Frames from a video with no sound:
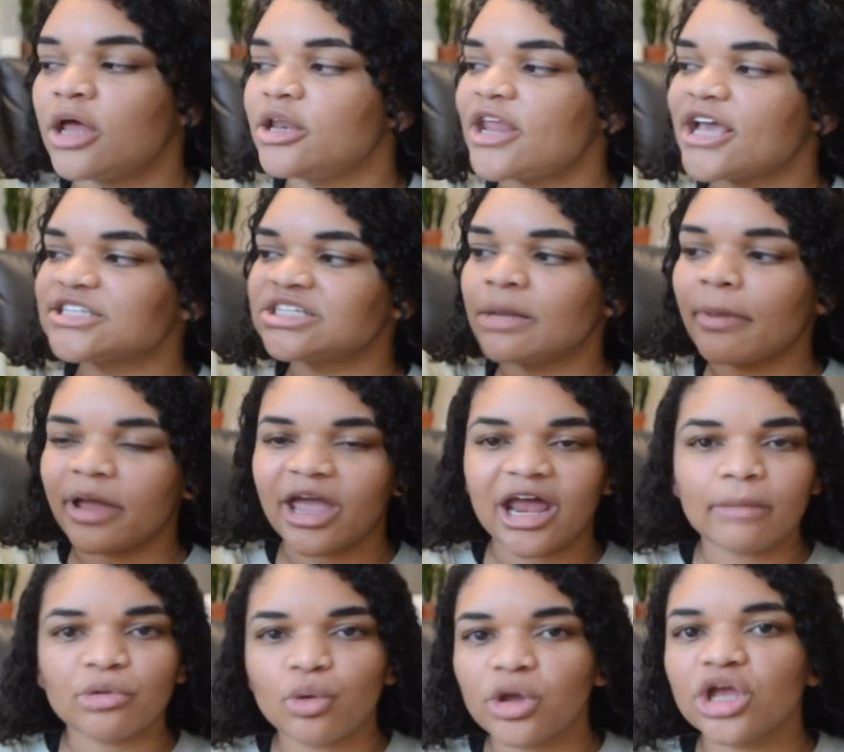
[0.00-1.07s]
Next up, again,
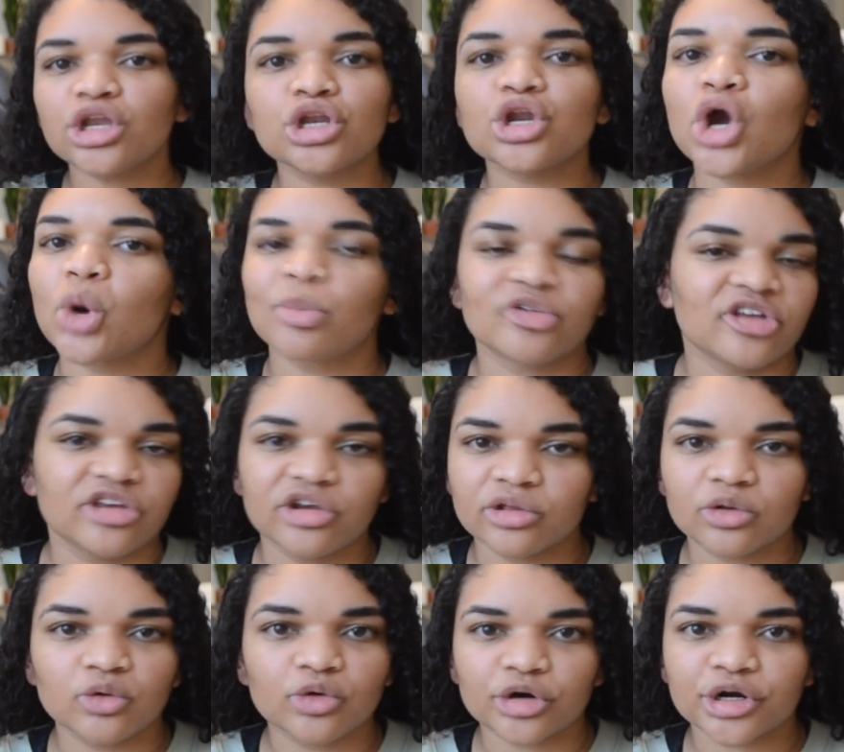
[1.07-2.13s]
I'm going in no
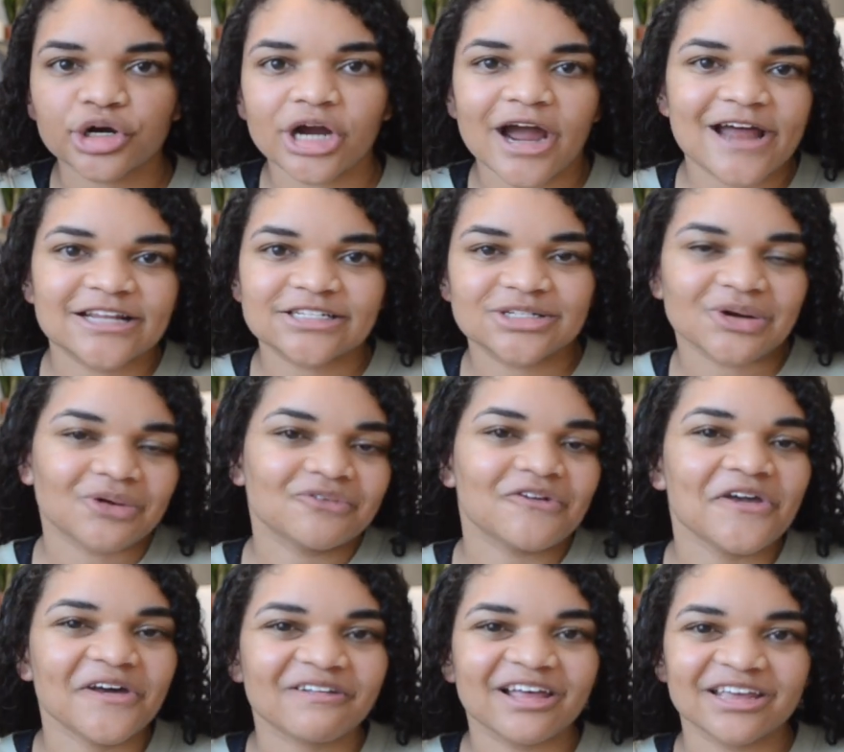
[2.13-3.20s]
particular order. I just don't
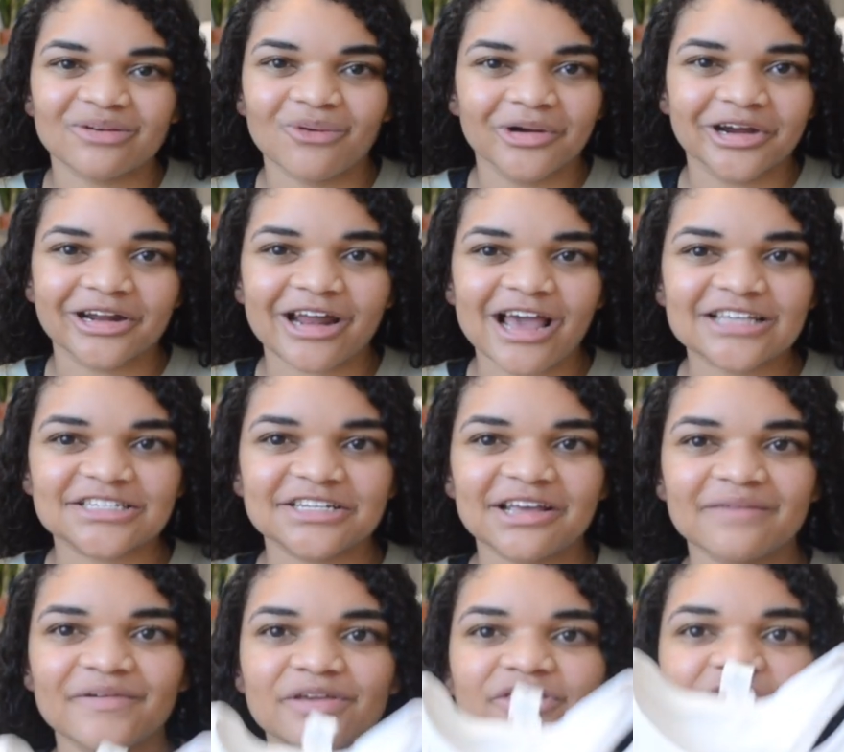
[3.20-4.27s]
feel like organizing
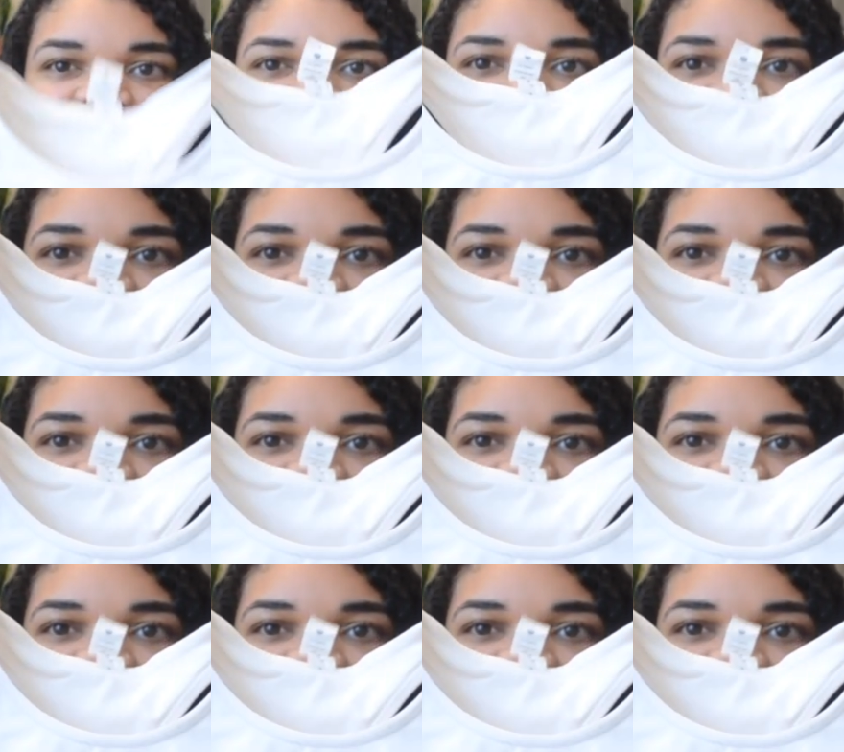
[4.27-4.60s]
everything.